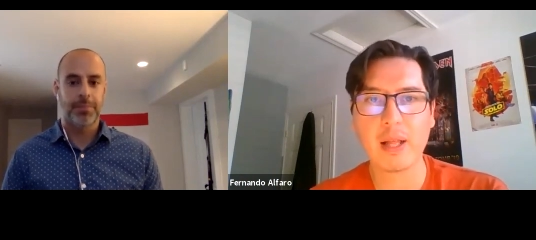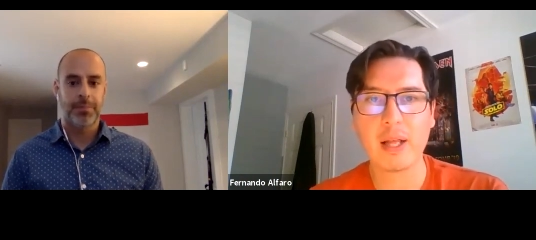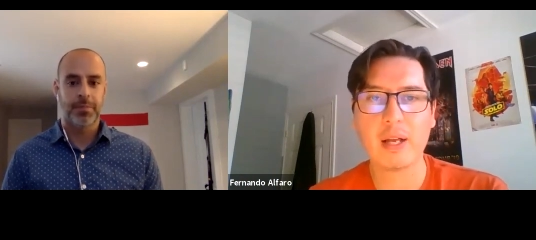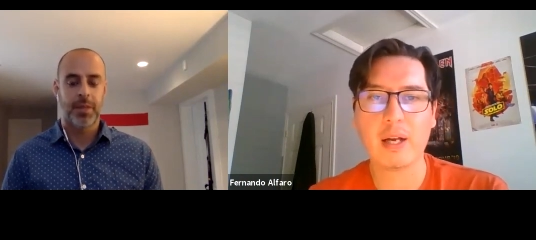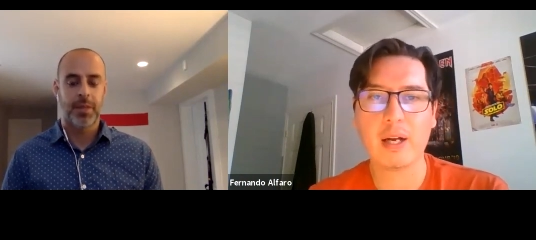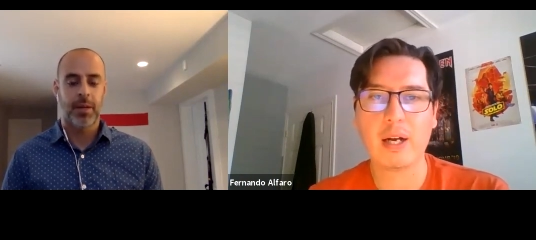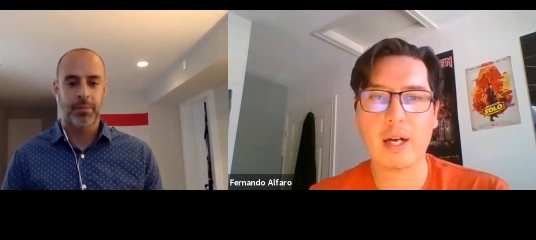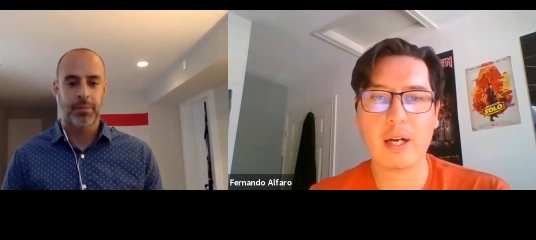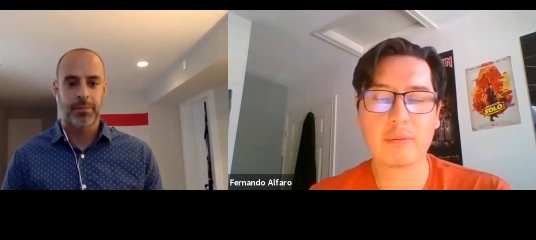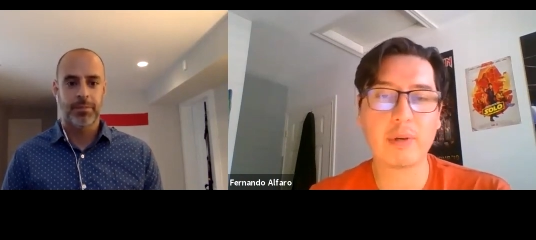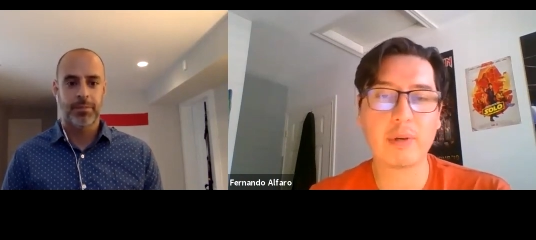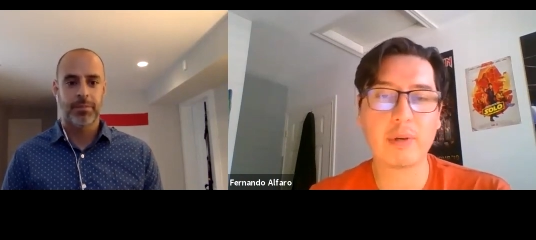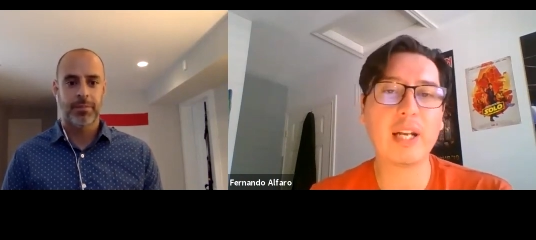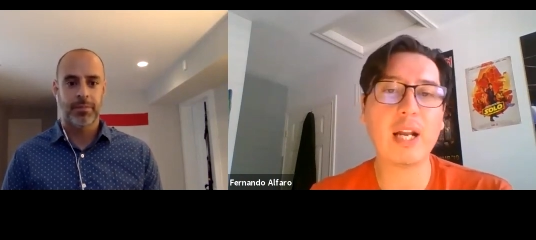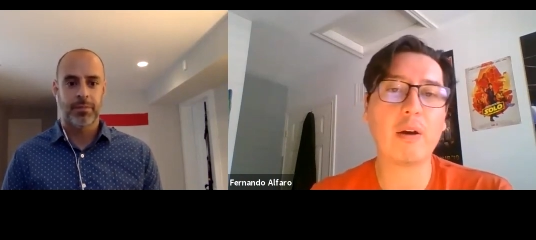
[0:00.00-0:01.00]
Speaker 1: Yep. Uh,
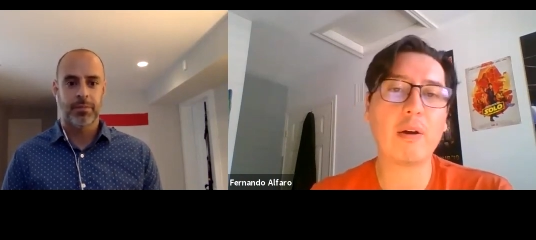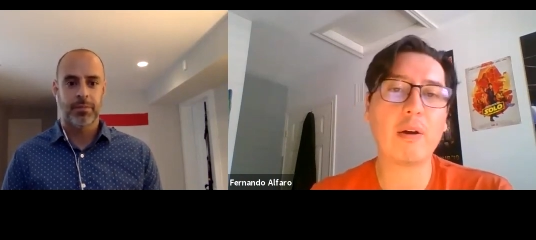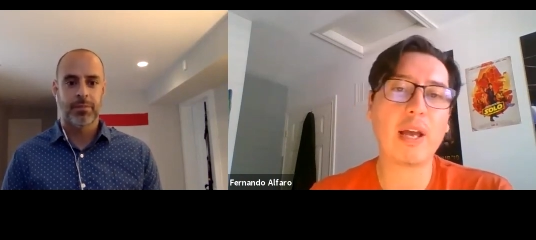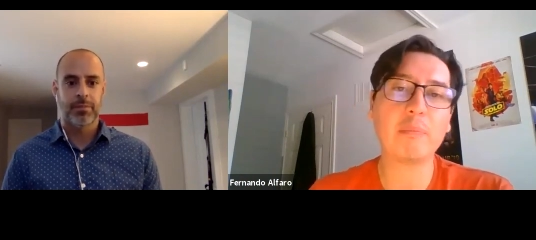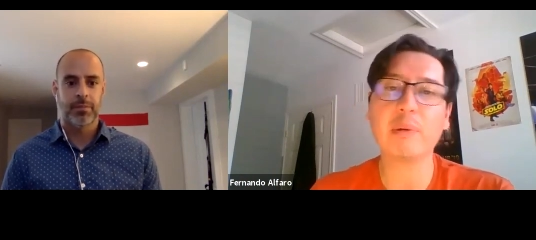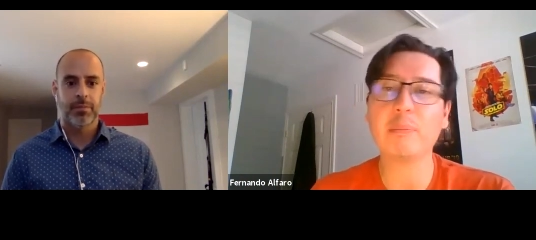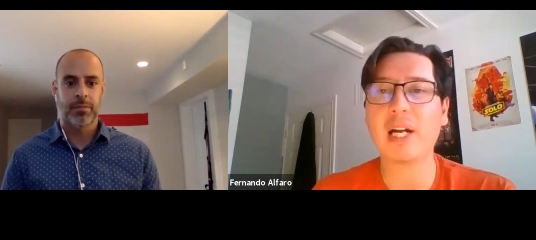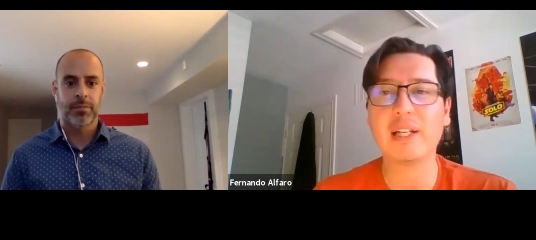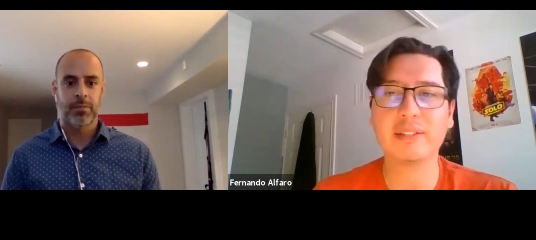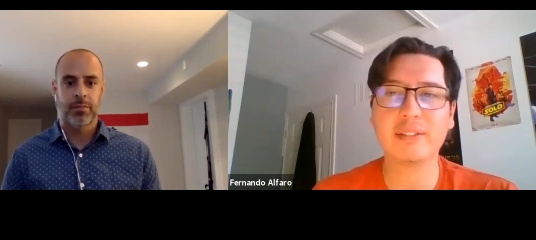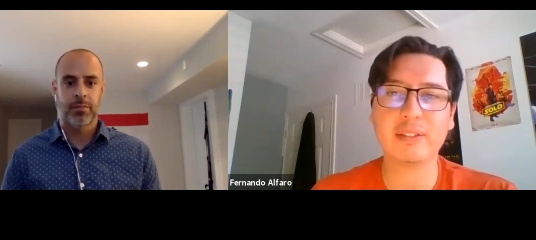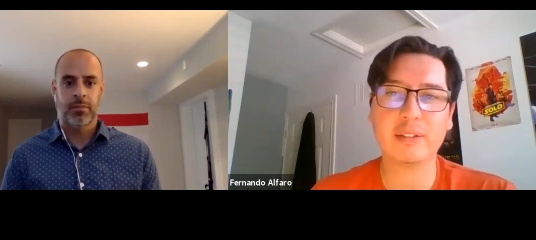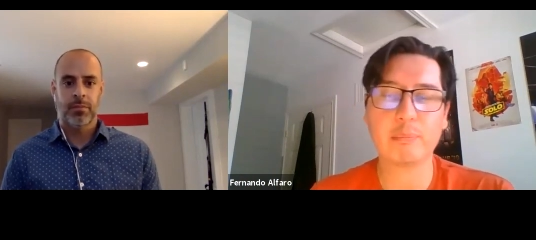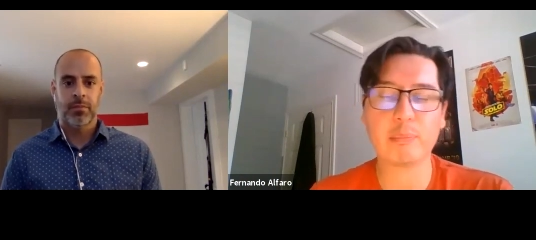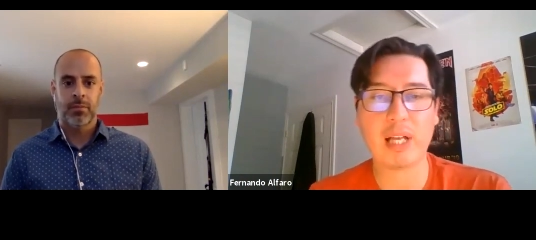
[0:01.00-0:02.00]
right now, everybody's in the